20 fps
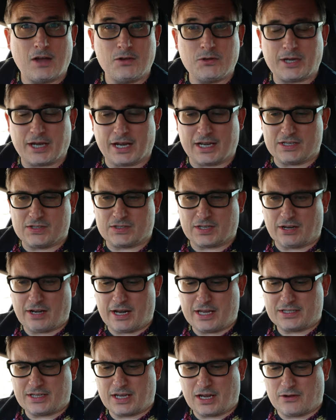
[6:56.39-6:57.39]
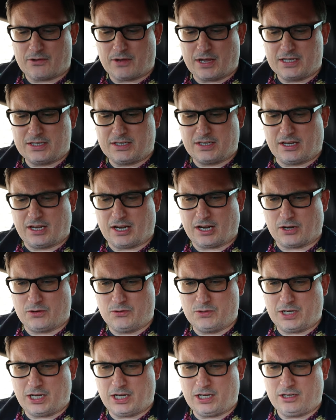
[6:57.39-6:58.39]
Okay, so let's go into
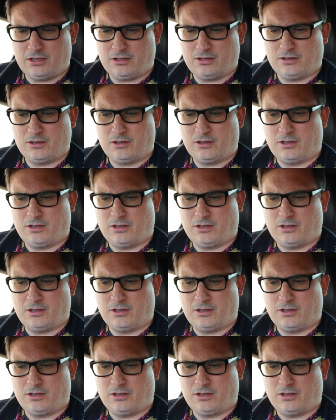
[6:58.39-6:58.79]
coding